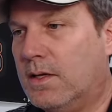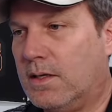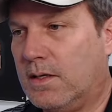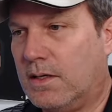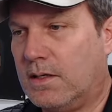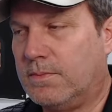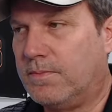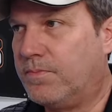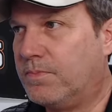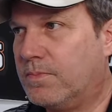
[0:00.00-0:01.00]

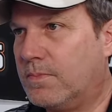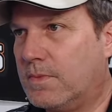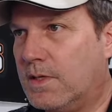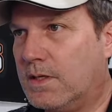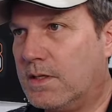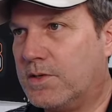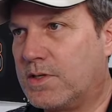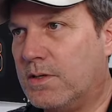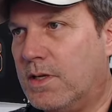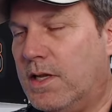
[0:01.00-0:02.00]

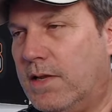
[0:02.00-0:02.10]
Because